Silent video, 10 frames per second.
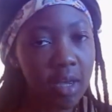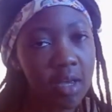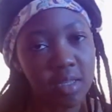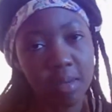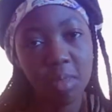
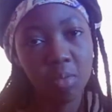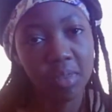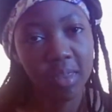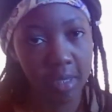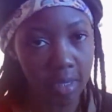Same thing
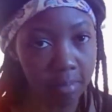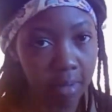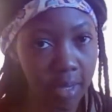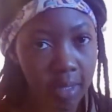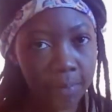with
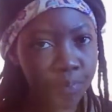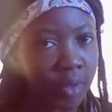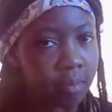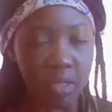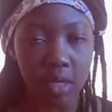eBay.
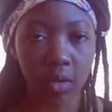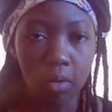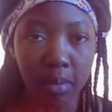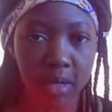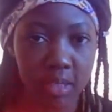Mr.
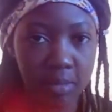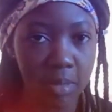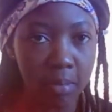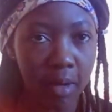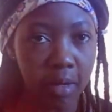Elon Musk has
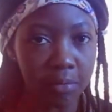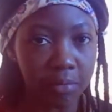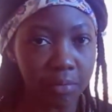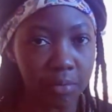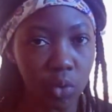been part
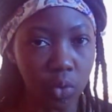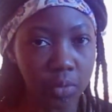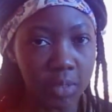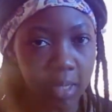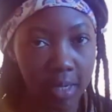of, you know,
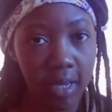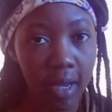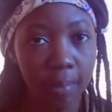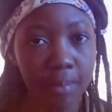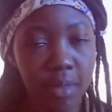setting
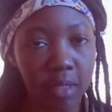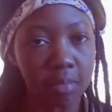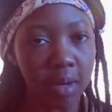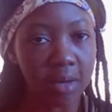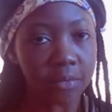up that
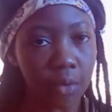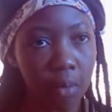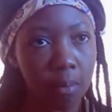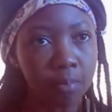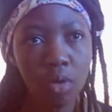
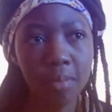platform.